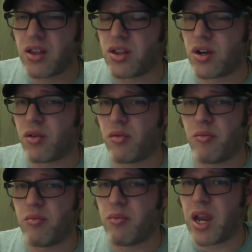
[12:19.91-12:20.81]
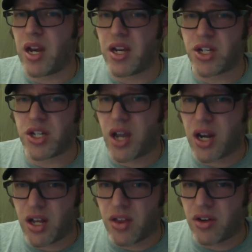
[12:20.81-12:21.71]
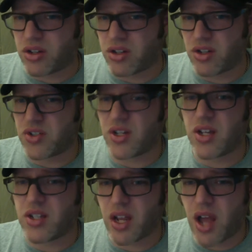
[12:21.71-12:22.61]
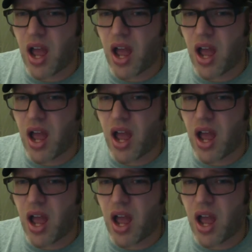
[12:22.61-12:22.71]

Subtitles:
They're made in China. They're disgusting.